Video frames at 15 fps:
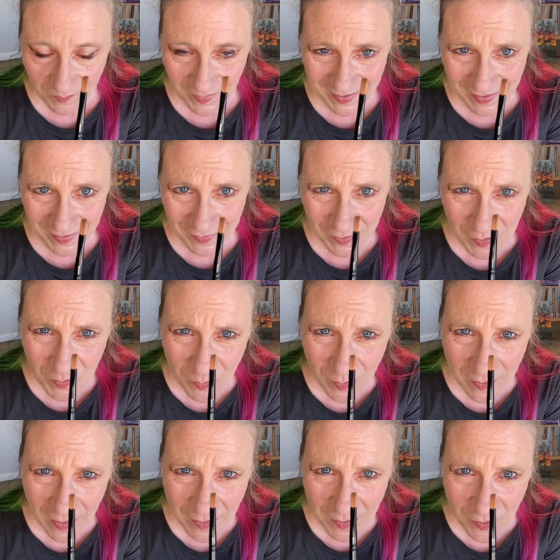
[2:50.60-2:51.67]
And this
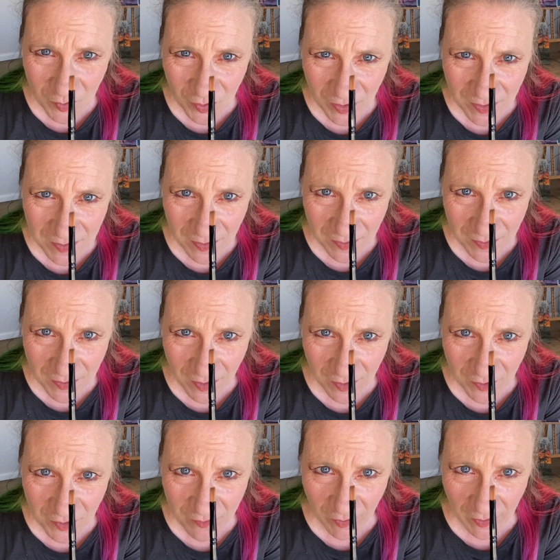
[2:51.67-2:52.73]
one has just a
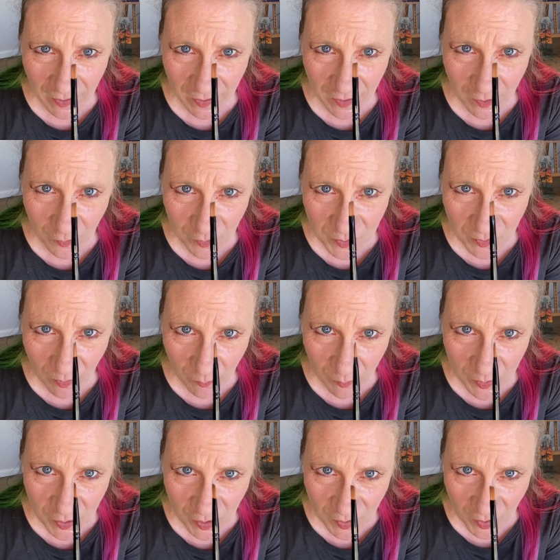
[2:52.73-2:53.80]
touch of an angle to it,
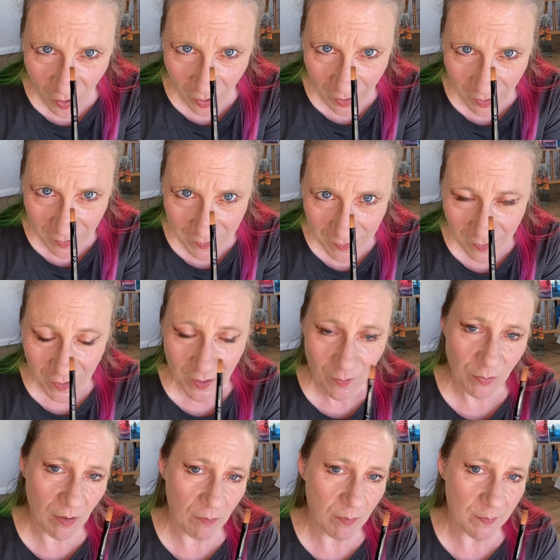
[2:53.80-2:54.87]
which is odd.
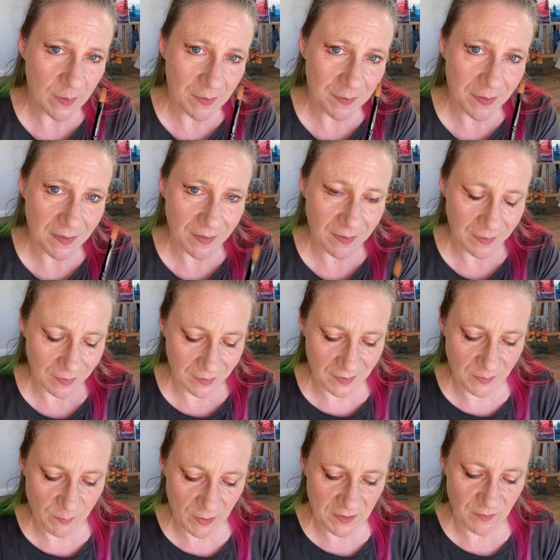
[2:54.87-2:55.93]
Probably because it's an
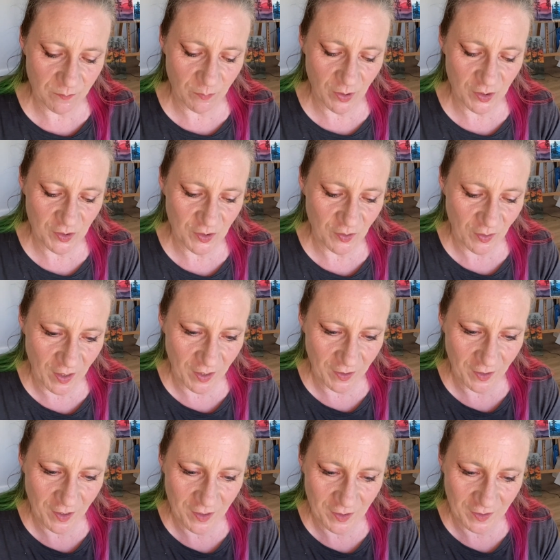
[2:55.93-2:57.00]
inexpensive brush, they're not
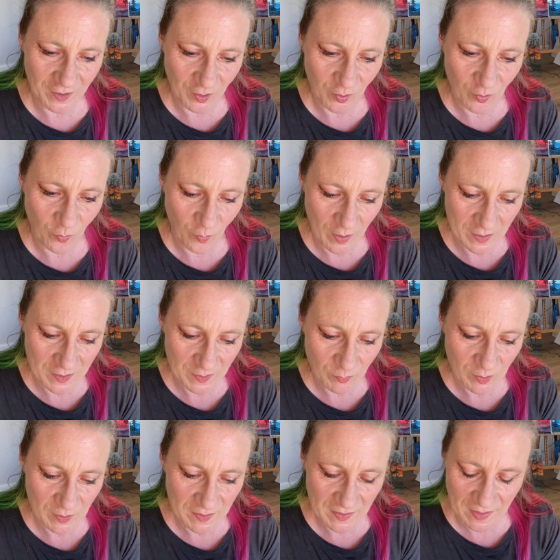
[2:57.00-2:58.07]
cutting it quite as
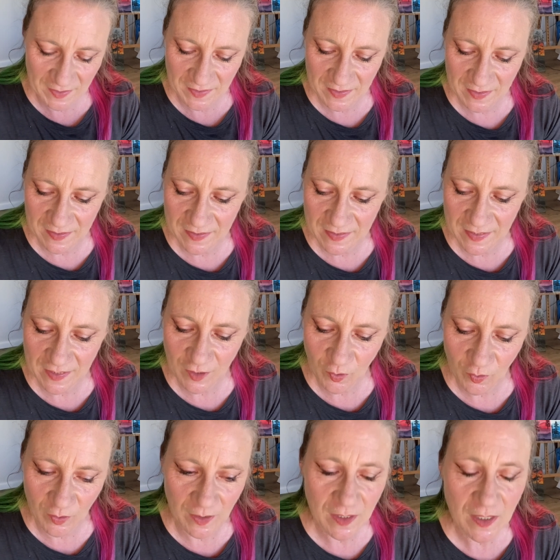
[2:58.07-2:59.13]
precisely as they
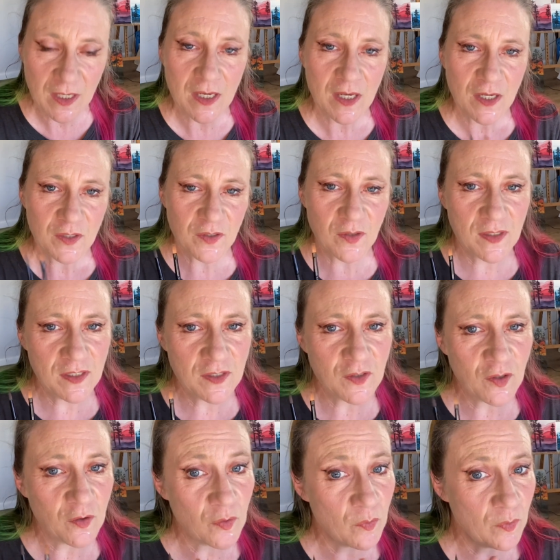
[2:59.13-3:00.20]
could. So these
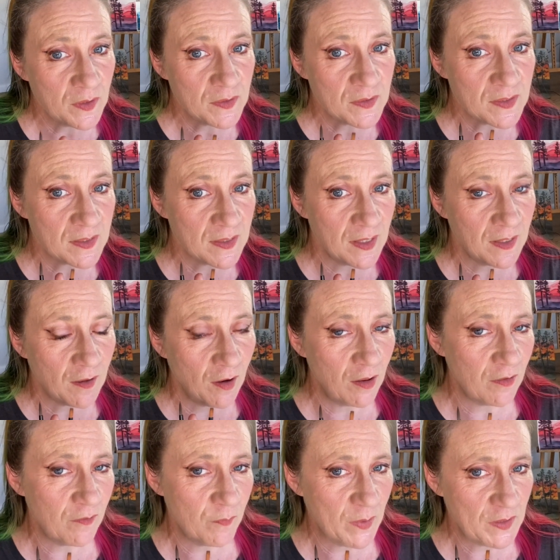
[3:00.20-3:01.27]
are the ones that
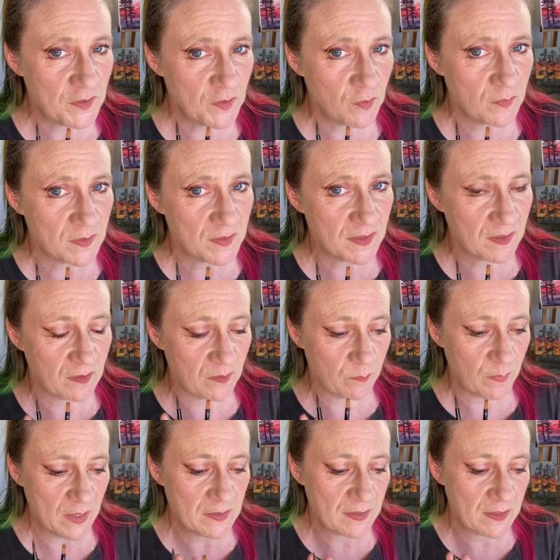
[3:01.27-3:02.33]
all of my students in the
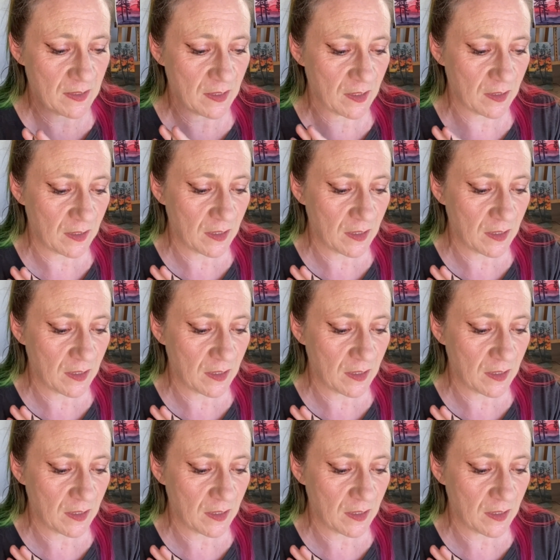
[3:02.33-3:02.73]
basic